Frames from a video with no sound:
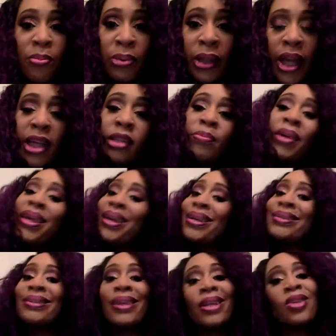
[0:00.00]
plus
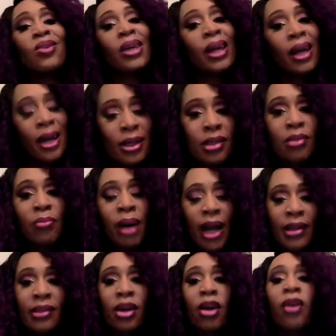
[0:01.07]
because then you can
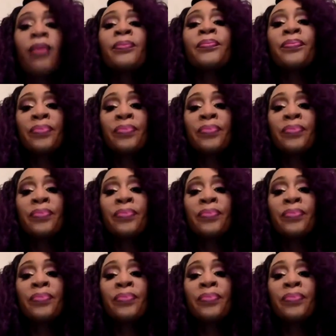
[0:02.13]
customize her